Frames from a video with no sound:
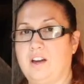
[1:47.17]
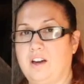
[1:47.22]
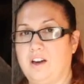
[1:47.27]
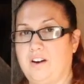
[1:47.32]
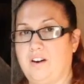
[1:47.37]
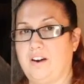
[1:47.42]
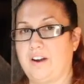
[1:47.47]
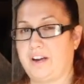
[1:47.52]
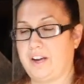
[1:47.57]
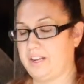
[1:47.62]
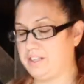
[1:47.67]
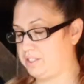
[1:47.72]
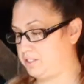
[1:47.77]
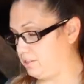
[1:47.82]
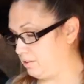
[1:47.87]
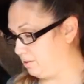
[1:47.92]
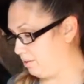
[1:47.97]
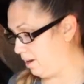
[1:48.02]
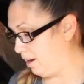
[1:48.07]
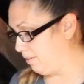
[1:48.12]
Alright guys,
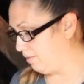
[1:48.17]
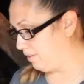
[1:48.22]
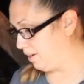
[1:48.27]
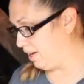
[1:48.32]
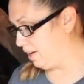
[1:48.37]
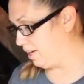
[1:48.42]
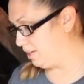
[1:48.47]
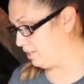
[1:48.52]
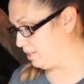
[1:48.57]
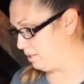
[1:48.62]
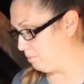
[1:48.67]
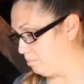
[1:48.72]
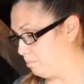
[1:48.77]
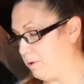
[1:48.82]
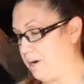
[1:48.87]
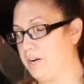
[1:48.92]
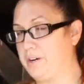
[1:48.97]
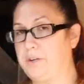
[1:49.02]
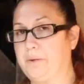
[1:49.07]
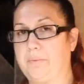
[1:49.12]
so I've got
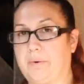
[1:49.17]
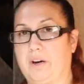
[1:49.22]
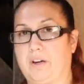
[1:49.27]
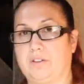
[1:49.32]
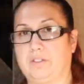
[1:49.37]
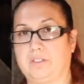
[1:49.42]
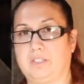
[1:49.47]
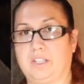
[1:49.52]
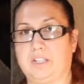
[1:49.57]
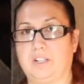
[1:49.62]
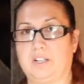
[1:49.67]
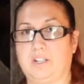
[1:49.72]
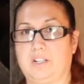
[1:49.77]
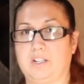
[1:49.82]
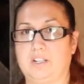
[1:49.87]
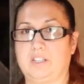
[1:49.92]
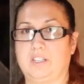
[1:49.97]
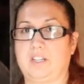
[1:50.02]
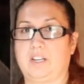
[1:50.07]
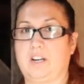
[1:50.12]
brand new bottles here
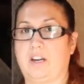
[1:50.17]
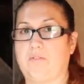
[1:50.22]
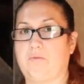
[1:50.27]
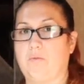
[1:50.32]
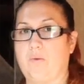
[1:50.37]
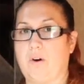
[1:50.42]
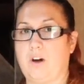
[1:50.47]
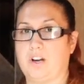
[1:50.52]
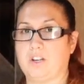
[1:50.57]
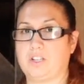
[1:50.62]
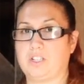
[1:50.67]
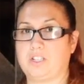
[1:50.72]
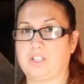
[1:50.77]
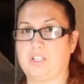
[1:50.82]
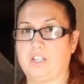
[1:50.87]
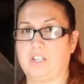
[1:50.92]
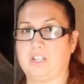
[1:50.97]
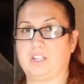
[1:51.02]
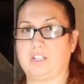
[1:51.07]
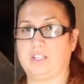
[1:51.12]
that I've washed
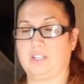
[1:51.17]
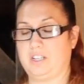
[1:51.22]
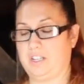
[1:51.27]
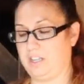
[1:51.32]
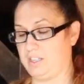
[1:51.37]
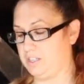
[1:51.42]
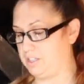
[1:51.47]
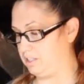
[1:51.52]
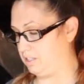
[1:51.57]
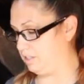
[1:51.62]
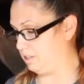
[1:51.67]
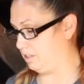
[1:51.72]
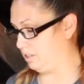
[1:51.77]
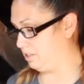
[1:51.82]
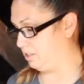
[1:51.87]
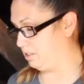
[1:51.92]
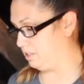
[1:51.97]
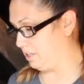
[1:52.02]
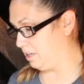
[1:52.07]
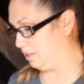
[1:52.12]
and cleaned and
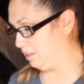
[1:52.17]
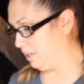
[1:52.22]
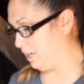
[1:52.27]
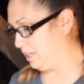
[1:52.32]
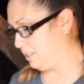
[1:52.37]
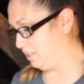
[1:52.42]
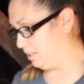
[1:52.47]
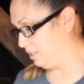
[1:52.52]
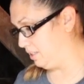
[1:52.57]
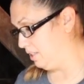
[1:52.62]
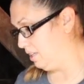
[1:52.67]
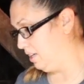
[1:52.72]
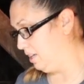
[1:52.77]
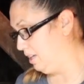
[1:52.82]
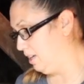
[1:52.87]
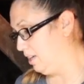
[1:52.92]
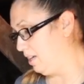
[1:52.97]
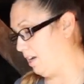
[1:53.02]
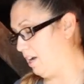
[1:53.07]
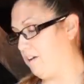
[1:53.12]
sterilized.
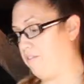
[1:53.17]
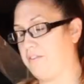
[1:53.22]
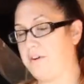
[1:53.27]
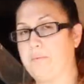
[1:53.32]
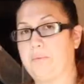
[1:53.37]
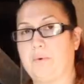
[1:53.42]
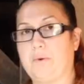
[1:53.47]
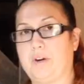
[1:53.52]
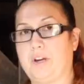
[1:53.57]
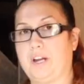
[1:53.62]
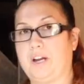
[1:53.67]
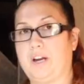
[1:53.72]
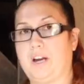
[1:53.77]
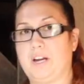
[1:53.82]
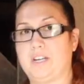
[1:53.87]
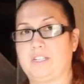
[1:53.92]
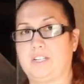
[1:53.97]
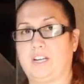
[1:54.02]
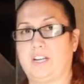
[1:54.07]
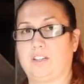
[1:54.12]
Every morning
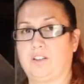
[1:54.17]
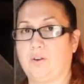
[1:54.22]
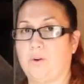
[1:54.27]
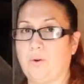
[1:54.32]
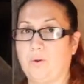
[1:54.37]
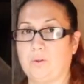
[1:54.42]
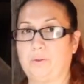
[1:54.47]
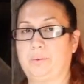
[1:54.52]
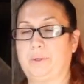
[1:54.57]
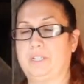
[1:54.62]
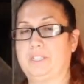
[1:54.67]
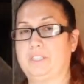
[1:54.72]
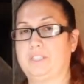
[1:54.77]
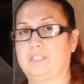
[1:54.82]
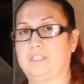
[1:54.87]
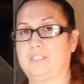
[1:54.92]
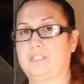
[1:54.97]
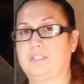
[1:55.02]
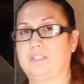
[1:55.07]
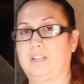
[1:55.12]
I take the old
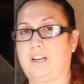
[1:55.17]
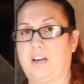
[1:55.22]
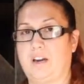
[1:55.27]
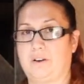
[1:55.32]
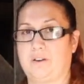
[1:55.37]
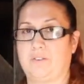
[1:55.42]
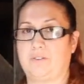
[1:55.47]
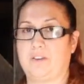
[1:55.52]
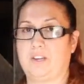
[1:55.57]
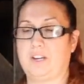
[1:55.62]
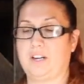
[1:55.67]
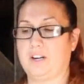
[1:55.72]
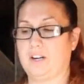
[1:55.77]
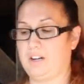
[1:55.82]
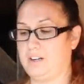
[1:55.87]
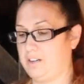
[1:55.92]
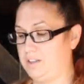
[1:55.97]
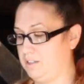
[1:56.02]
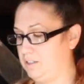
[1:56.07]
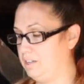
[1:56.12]
ones out of
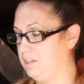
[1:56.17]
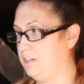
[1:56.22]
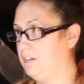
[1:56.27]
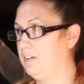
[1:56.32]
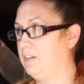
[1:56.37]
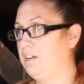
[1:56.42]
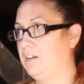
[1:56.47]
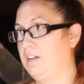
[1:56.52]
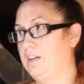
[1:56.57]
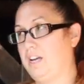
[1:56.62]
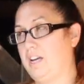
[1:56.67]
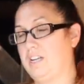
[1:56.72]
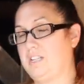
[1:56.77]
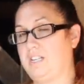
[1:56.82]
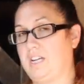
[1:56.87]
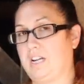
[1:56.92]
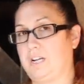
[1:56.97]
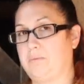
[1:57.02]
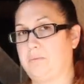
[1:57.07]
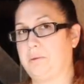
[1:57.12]
here and
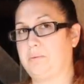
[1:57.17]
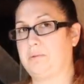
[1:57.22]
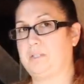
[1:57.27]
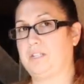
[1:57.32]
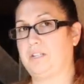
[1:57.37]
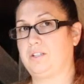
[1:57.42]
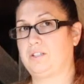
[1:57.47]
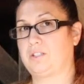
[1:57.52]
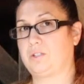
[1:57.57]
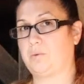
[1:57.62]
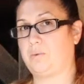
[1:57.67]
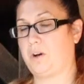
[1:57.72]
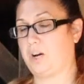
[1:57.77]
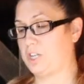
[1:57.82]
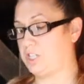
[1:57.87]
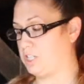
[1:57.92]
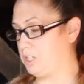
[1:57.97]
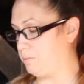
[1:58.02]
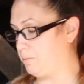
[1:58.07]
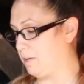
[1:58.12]
take them upstairs to
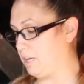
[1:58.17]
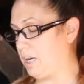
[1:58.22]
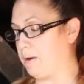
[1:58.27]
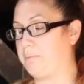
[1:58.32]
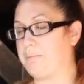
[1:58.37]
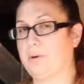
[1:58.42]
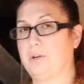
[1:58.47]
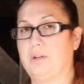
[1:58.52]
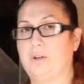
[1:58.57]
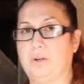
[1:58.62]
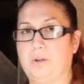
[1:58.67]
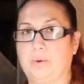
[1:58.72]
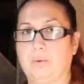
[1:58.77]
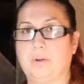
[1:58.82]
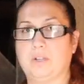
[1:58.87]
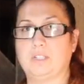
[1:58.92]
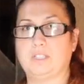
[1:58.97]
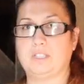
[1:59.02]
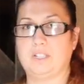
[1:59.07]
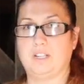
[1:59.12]
wash them, and I put new
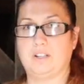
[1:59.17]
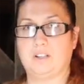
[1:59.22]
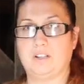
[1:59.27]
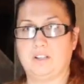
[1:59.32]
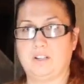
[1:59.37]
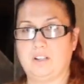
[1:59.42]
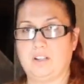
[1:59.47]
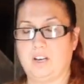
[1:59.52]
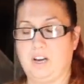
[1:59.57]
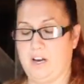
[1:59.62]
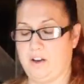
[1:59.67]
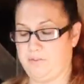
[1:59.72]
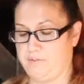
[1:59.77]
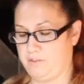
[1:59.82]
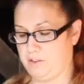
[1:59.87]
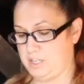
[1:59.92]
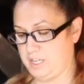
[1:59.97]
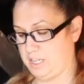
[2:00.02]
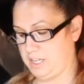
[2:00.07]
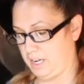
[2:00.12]
ones in
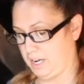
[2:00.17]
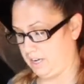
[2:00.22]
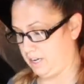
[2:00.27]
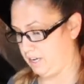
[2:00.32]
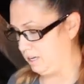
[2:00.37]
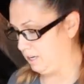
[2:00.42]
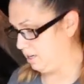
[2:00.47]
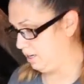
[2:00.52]
for today.